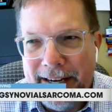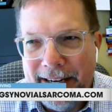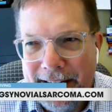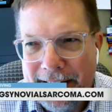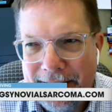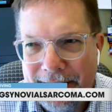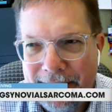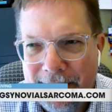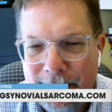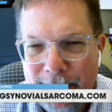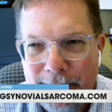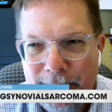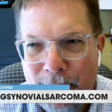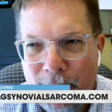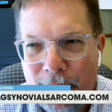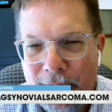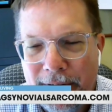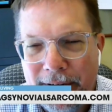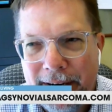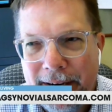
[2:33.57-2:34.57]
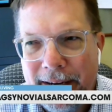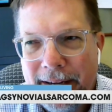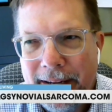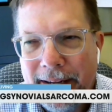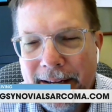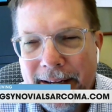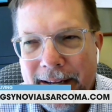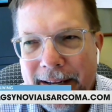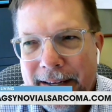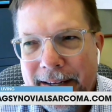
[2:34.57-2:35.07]
highlights some important
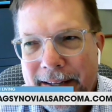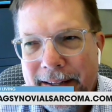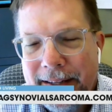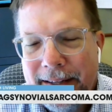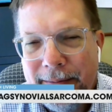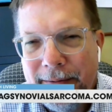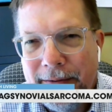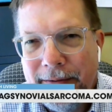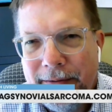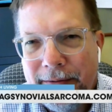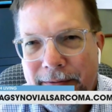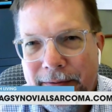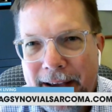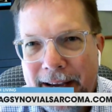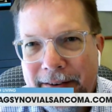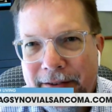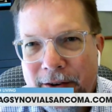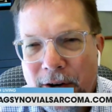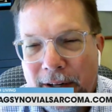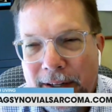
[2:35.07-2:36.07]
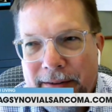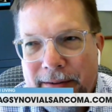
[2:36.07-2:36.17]
facts.